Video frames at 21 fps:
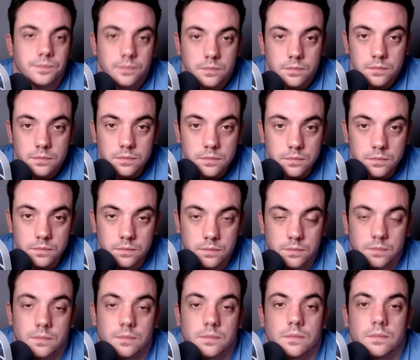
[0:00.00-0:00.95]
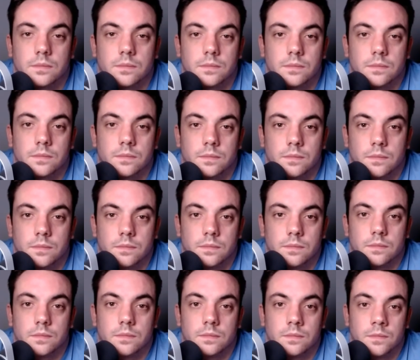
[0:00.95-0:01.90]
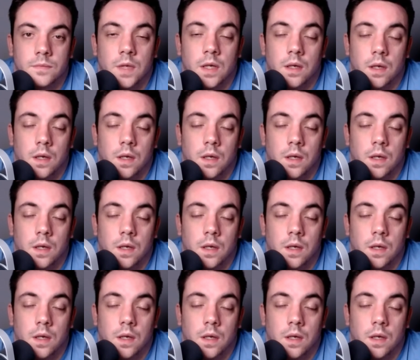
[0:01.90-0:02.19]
No one is speaking in this clip.